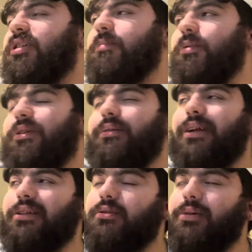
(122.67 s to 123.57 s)
smoking
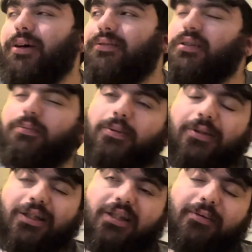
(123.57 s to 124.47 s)
around 12. Some people
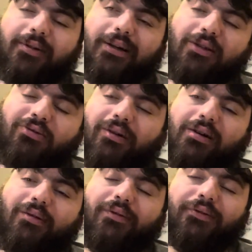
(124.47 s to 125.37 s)
start smoking around
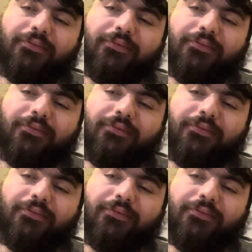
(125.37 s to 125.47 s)
12.